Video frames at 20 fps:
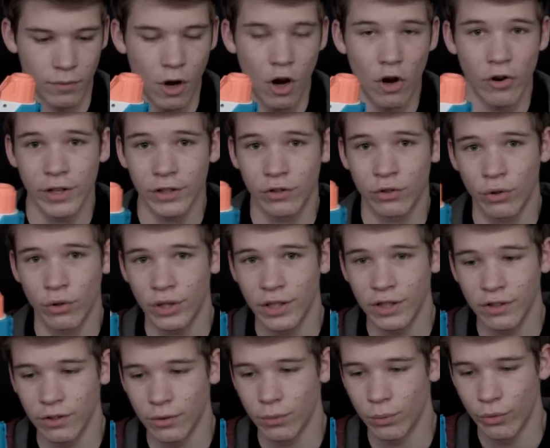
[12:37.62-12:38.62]
All right, so
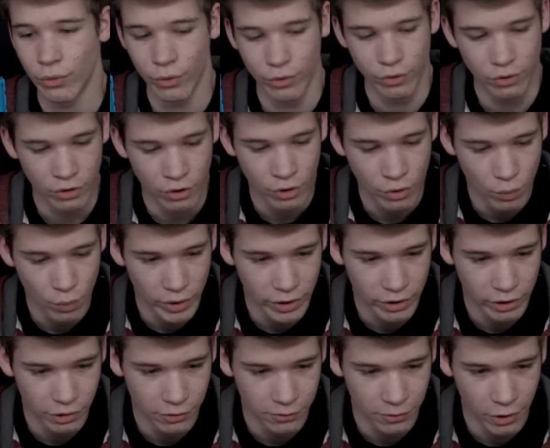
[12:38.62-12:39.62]
these are the two
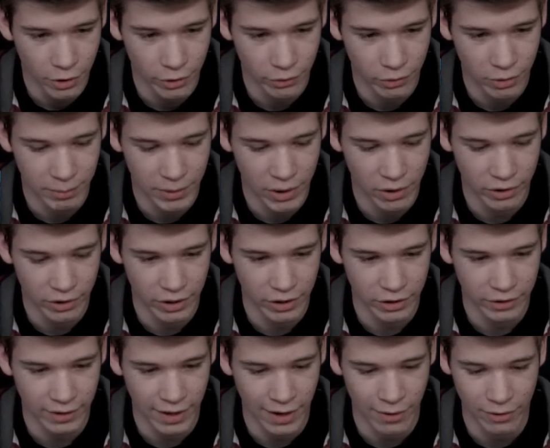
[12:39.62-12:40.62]
winners of all the Rebelle
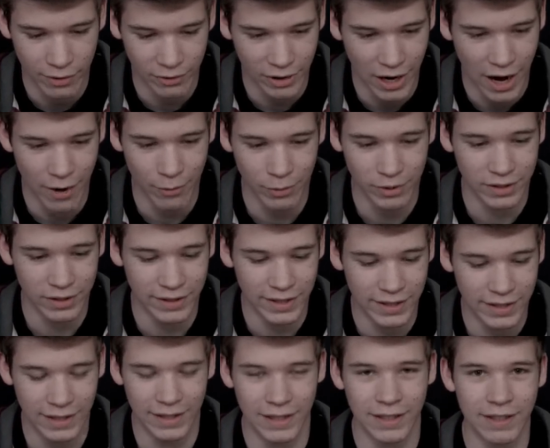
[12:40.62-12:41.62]
guns. However, I would
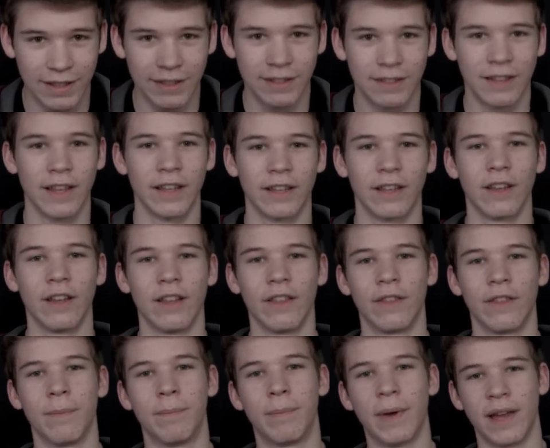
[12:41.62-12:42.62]
say that this is like
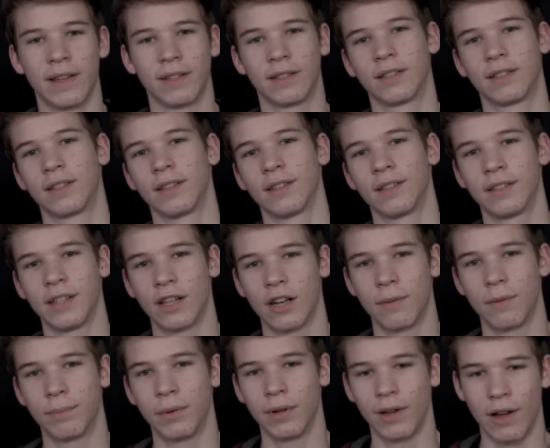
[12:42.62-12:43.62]
the best
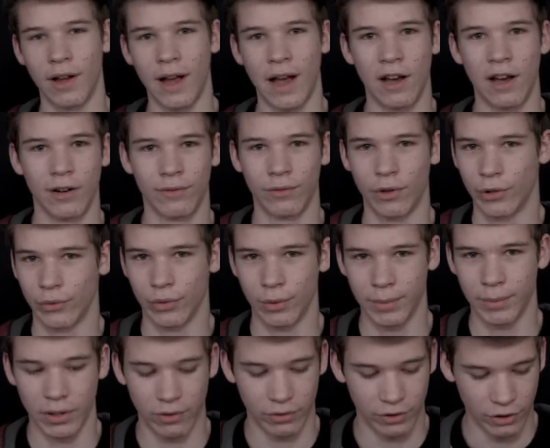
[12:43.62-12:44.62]
setup out of all the
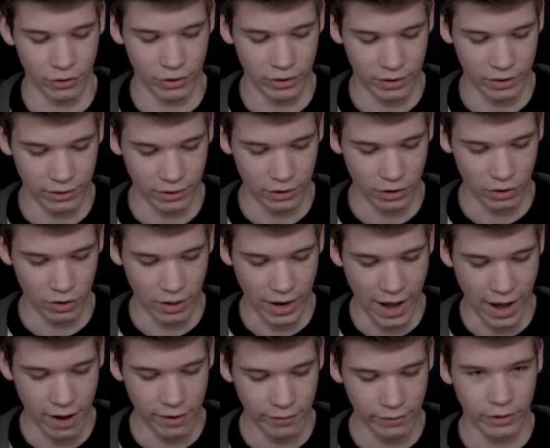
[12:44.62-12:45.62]
Rebelle series guns you can
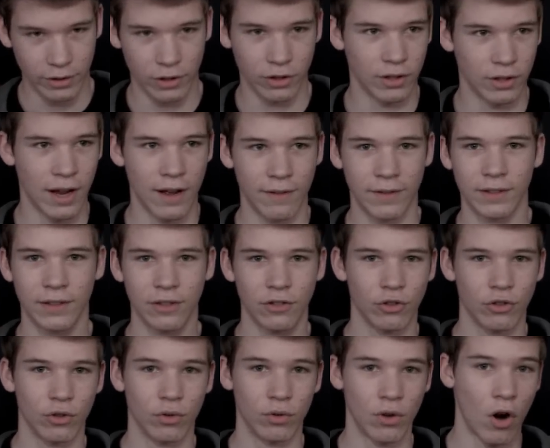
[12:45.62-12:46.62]
have. Uh, you can have this
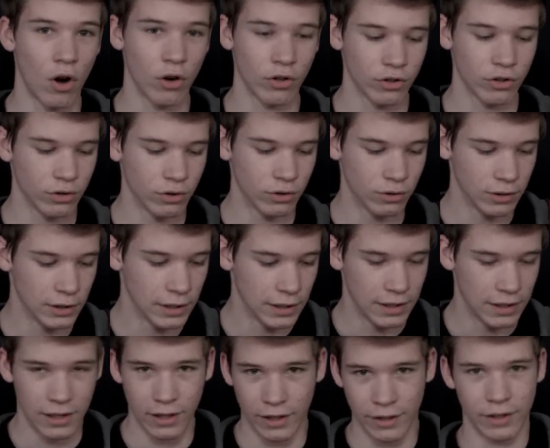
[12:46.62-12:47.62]
as your own arsenal.
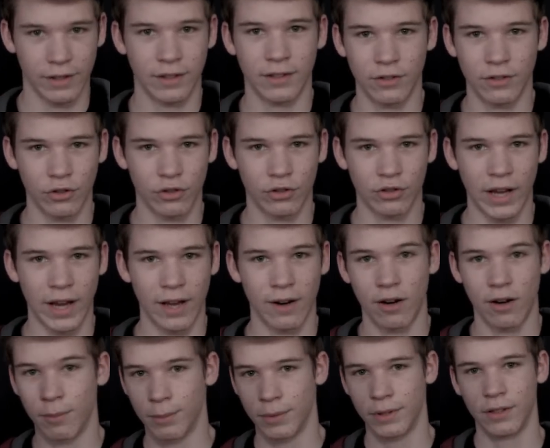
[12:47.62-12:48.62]
Uh, this is your
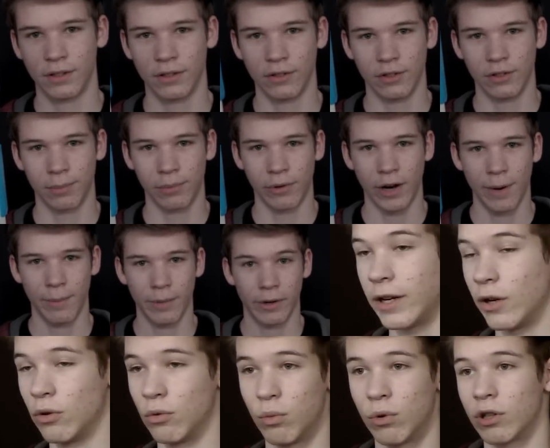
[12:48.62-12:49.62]
sidearm and this is your
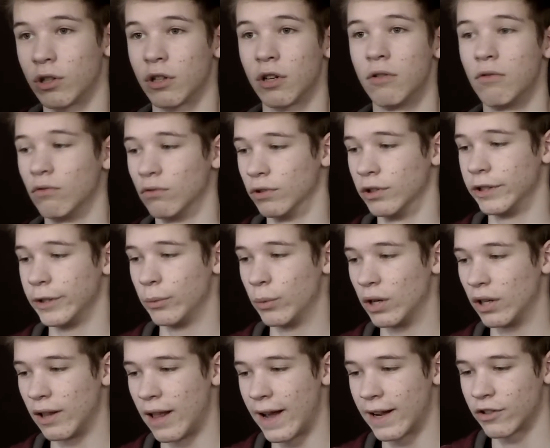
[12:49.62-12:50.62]
primary. It would work really
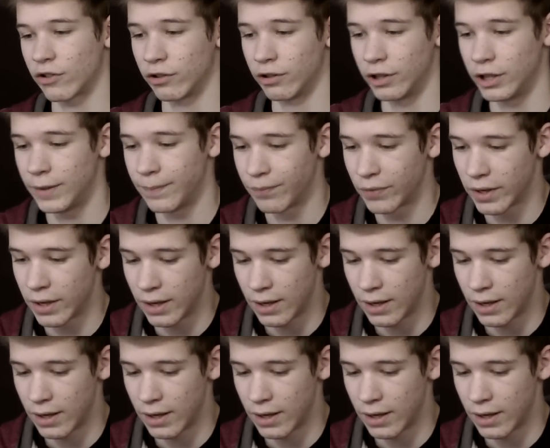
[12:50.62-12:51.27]
well, actually.